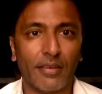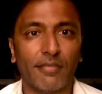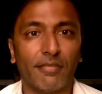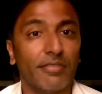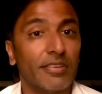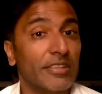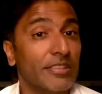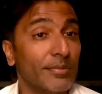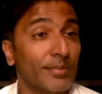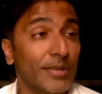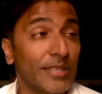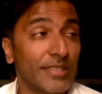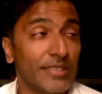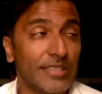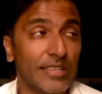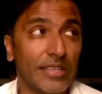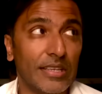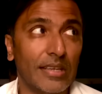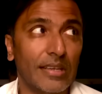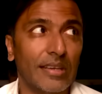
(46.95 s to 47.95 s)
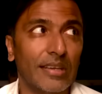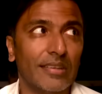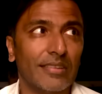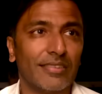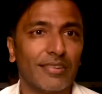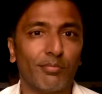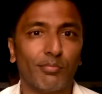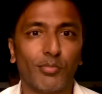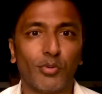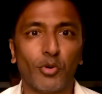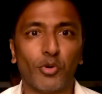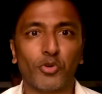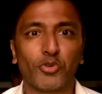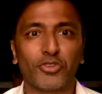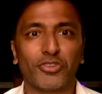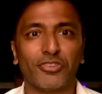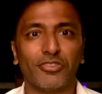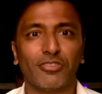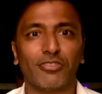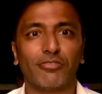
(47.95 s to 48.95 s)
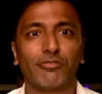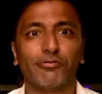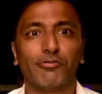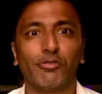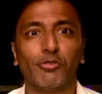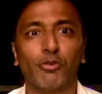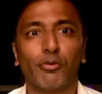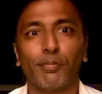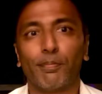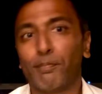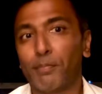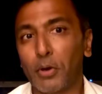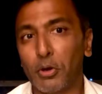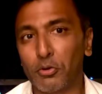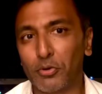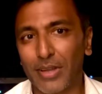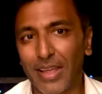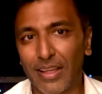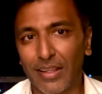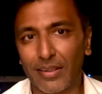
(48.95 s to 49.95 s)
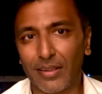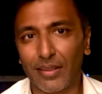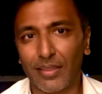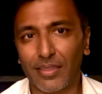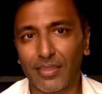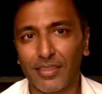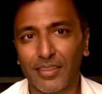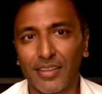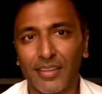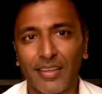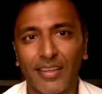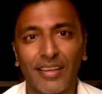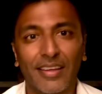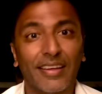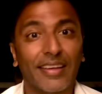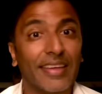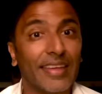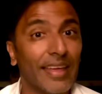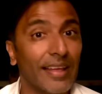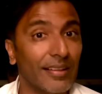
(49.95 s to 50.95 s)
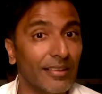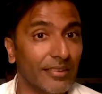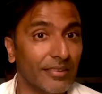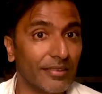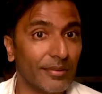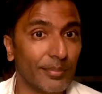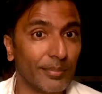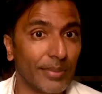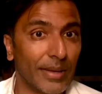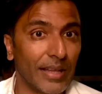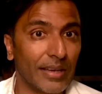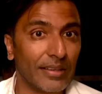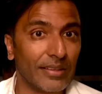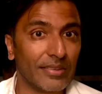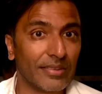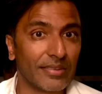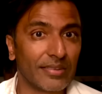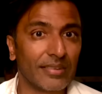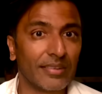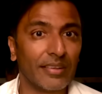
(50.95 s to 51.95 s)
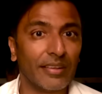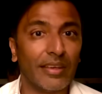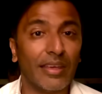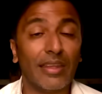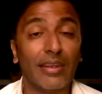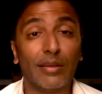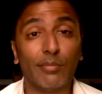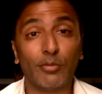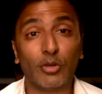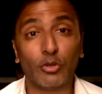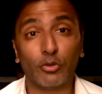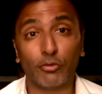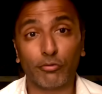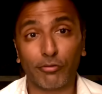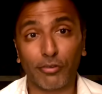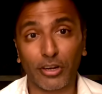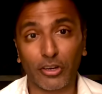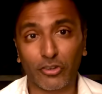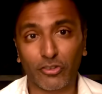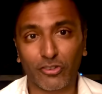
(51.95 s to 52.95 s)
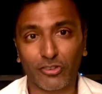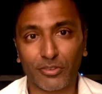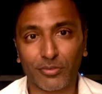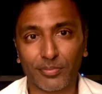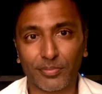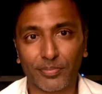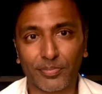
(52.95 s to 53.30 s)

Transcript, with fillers: Vitamin D is important for bone health, calcium balance, and immune function.